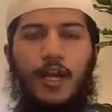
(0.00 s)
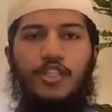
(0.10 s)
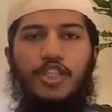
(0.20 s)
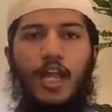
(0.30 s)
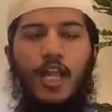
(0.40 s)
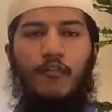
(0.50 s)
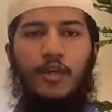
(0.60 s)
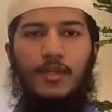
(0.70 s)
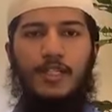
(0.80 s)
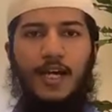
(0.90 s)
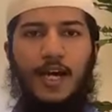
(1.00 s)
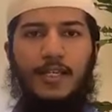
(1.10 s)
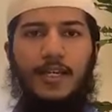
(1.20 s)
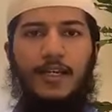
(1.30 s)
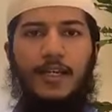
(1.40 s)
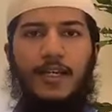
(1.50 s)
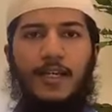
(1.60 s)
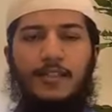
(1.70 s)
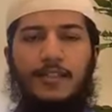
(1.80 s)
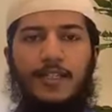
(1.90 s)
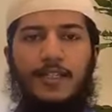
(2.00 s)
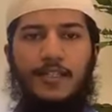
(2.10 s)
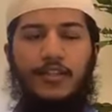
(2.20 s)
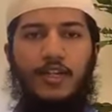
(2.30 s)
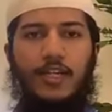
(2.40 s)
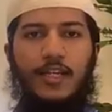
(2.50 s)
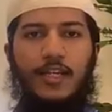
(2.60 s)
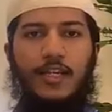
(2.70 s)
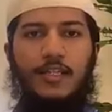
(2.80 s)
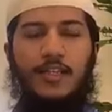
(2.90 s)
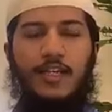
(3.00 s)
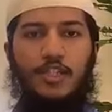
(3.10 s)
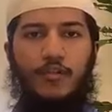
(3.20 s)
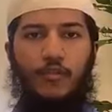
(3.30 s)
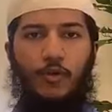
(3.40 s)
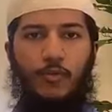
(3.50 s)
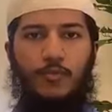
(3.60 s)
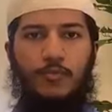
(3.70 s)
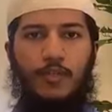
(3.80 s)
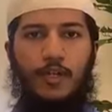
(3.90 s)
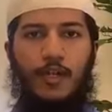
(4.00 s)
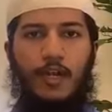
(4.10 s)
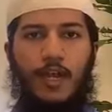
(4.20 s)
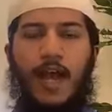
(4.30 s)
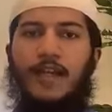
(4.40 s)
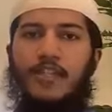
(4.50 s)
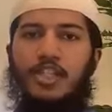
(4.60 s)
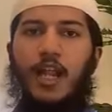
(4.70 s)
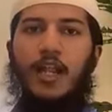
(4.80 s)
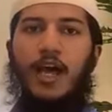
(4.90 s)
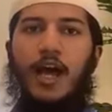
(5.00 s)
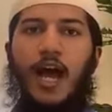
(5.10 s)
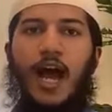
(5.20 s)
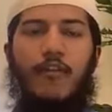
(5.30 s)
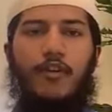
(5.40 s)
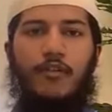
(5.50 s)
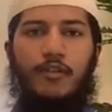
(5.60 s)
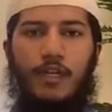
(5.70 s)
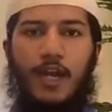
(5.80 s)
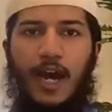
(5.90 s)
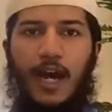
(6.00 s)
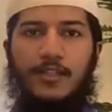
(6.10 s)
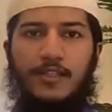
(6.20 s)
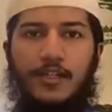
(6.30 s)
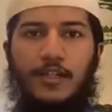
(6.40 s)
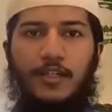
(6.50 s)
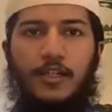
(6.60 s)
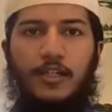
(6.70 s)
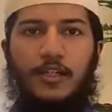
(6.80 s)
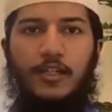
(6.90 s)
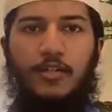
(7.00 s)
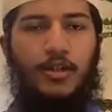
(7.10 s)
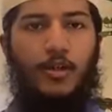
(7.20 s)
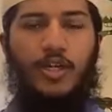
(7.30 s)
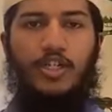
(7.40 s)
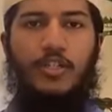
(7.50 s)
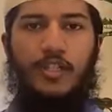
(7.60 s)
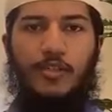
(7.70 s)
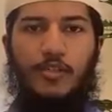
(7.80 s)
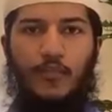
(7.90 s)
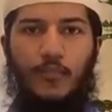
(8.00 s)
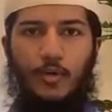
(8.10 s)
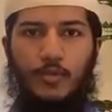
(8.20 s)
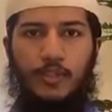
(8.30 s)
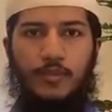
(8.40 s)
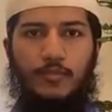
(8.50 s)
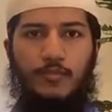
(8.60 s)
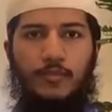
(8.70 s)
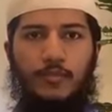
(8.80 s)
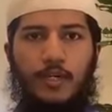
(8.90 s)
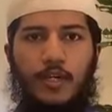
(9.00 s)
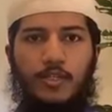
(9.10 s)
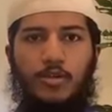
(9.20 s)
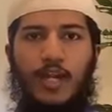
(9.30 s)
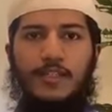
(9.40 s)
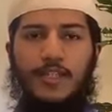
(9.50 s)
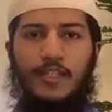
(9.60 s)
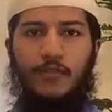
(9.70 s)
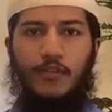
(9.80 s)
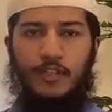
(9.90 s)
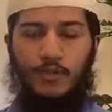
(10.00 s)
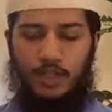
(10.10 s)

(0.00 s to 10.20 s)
Inshallah, we will be starting Season 3, Session 4. And inshallah, I will answer to the questions that you have posed. So let's take the first